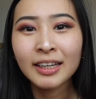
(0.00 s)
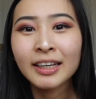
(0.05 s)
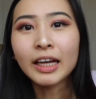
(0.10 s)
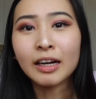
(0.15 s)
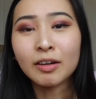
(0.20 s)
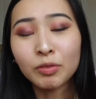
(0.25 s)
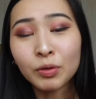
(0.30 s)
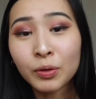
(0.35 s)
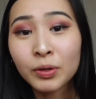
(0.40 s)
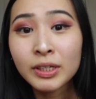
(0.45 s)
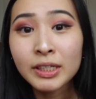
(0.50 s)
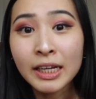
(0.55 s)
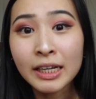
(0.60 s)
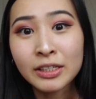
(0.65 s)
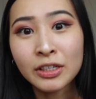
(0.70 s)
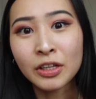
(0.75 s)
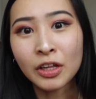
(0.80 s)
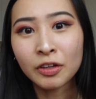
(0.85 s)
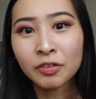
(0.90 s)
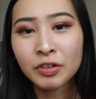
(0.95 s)
And of course,
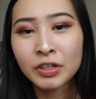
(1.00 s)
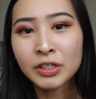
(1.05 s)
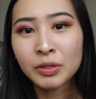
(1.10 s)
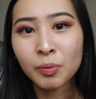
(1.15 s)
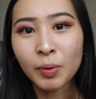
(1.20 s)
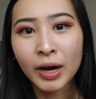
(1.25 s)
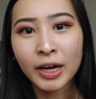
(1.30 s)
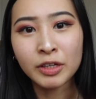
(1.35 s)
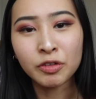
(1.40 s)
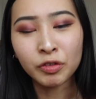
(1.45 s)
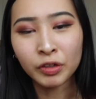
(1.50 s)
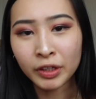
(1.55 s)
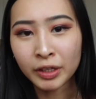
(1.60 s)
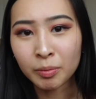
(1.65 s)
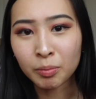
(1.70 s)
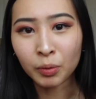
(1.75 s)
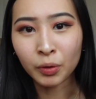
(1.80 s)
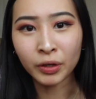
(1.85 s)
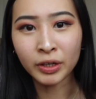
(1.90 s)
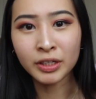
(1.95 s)
that's another reason why it's really
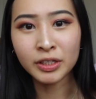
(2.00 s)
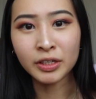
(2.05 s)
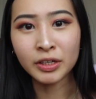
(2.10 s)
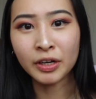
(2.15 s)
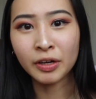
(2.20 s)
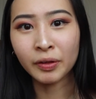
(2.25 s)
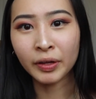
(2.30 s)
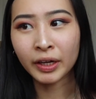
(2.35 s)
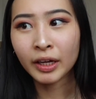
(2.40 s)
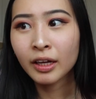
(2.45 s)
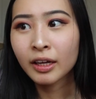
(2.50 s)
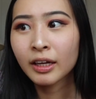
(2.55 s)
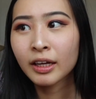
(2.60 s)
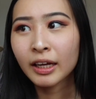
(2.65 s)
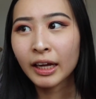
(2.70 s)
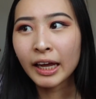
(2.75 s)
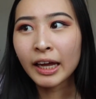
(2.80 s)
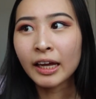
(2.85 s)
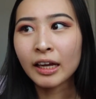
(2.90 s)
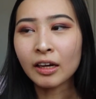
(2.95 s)
important to know like,
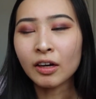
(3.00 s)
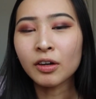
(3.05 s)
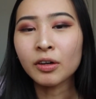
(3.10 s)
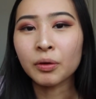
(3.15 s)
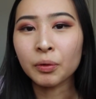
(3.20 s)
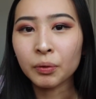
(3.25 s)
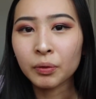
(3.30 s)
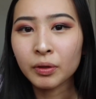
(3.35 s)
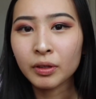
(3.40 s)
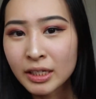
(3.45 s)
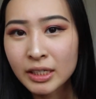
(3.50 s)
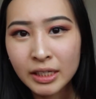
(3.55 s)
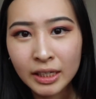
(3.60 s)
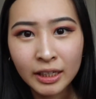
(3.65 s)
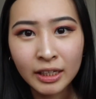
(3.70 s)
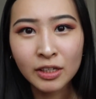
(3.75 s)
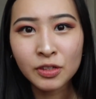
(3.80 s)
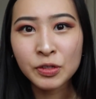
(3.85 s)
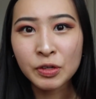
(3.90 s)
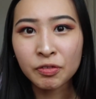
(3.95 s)
hey, oh, it's a
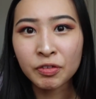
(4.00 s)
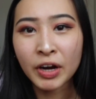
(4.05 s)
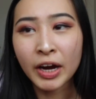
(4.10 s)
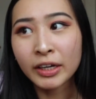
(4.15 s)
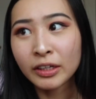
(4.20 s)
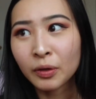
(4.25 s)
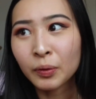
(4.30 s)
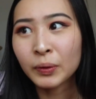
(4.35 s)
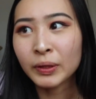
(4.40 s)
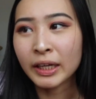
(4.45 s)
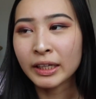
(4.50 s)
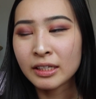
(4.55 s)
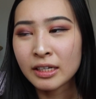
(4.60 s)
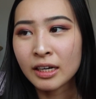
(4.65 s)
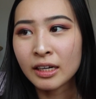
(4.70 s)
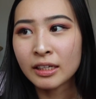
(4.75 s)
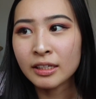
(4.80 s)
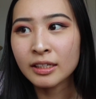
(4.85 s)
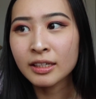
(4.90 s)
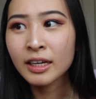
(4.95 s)
DNS server, I know what that
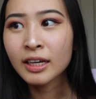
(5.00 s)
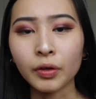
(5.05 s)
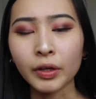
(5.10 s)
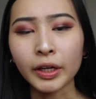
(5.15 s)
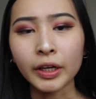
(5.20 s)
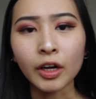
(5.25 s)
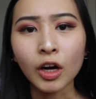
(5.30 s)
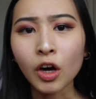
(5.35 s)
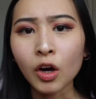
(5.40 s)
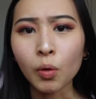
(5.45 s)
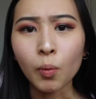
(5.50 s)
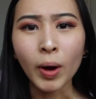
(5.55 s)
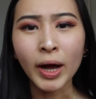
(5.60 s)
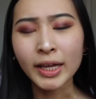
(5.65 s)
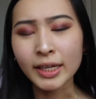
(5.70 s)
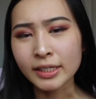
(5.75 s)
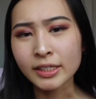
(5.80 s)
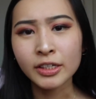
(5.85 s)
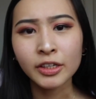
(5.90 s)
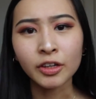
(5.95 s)
does. Or like, oh, why
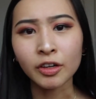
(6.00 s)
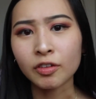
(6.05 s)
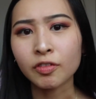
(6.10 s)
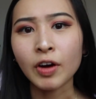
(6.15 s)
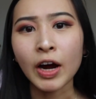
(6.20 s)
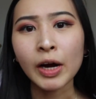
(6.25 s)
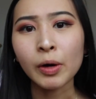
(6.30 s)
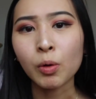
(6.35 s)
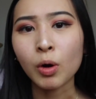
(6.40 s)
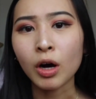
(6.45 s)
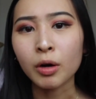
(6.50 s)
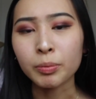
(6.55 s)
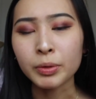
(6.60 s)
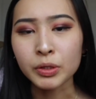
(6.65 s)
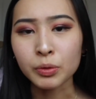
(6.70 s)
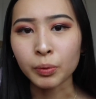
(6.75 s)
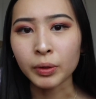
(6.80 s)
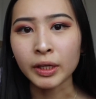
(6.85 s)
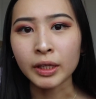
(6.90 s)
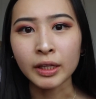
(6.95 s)
isn't there a firewall
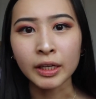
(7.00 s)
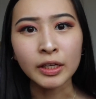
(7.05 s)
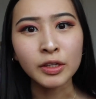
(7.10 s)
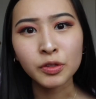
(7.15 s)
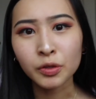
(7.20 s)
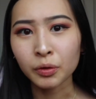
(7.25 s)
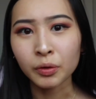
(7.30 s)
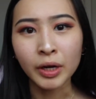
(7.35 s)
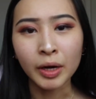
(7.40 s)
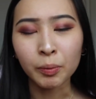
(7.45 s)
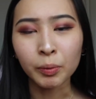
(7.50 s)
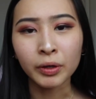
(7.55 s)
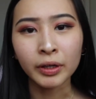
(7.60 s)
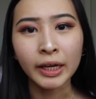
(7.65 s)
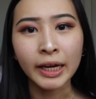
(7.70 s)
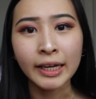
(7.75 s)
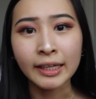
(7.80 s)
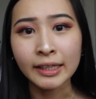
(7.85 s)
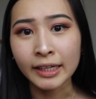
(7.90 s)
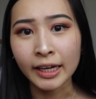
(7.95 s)
between the internal
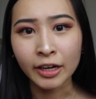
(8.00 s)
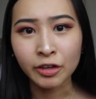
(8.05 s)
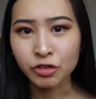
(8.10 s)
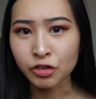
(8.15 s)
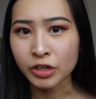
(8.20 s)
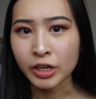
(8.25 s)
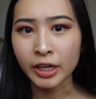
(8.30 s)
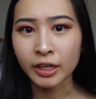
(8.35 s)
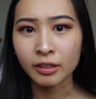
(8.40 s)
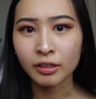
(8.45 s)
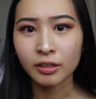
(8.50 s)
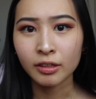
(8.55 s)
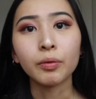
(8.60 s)
network and the extranet?